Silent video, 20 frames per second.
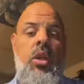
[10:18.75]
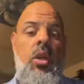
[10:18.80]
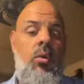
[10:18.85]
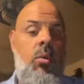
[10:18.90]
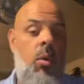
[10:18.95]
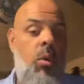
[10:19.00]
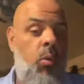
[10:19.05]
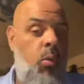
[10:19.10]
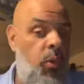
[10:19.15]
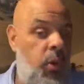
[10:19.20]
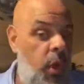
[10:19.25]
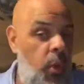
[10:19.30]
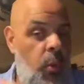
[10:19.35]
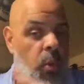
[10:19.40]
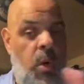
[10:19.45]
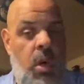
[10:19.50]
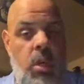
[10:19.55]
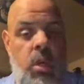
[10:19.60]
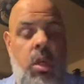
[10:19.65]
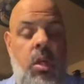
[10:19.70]
They
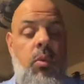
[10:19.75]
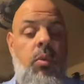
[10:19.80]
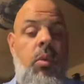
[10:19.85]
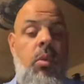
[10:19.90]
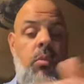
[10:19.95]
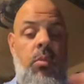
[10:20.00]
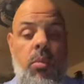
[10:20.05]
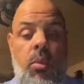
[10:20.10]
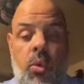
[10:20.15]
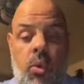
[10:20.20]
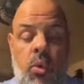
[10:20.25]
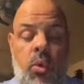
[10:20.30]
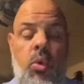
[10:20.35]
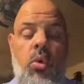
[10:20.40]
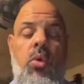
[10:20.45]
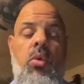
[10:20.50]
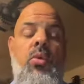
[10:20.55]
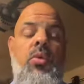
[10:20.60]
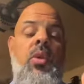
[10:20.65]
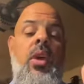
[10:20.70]
want to
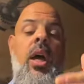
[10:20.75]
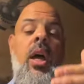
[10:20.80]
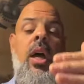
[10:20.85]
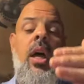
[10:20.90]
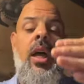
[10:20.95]
remove